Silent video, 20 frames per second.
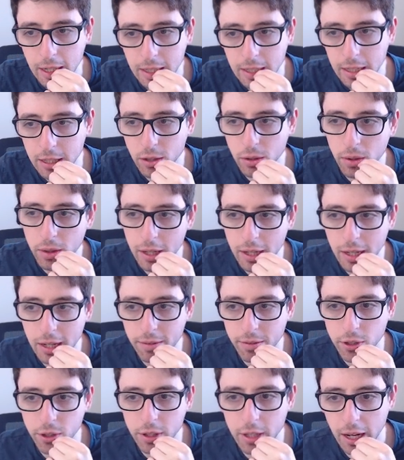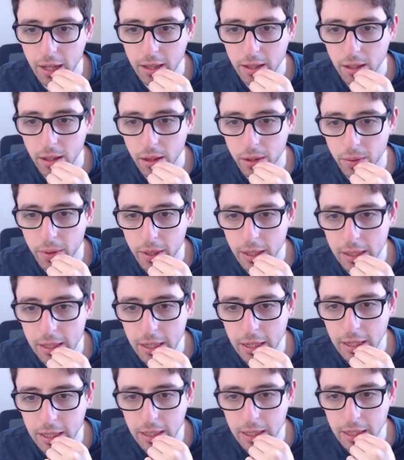Because I do think after knight d3
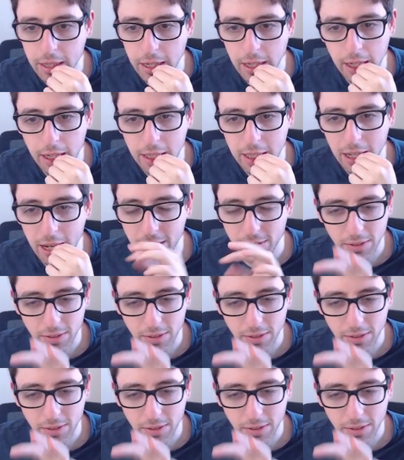takes takes,